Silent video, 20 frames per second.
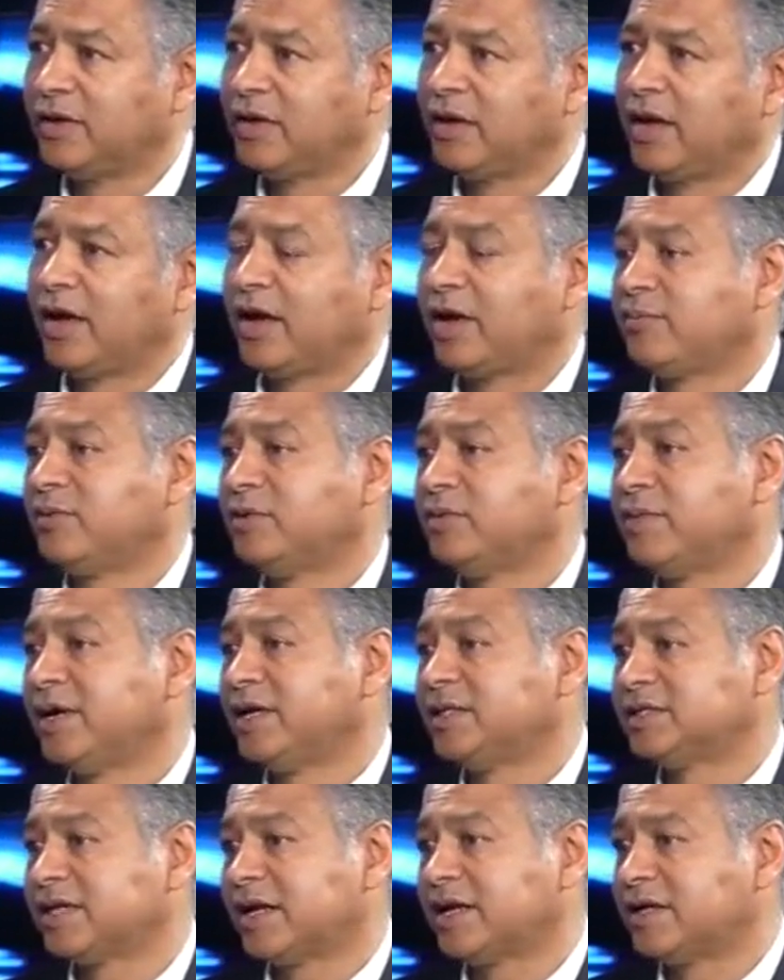and we'll
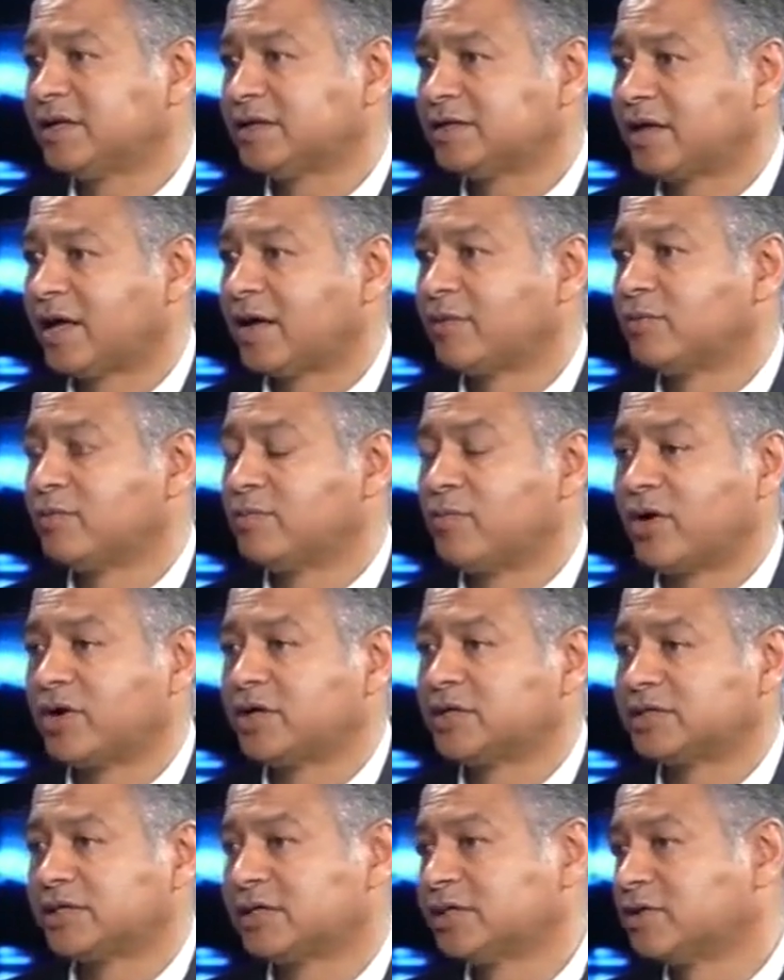maintain it and we'll
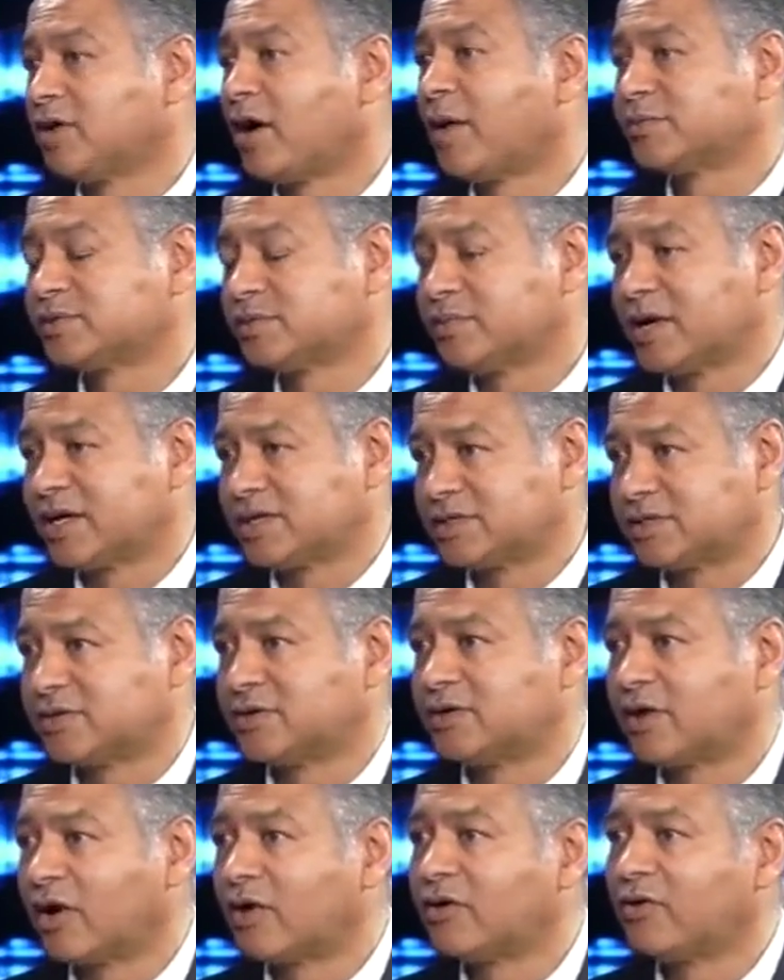monitor it and optimize it on an
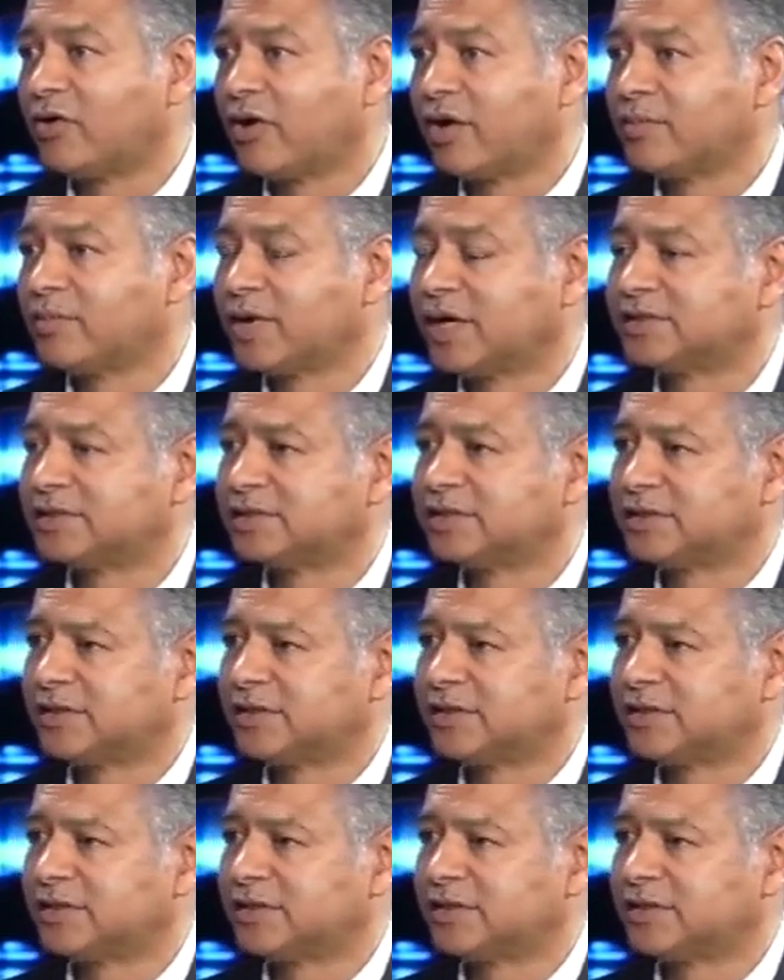ongoing basis. So it's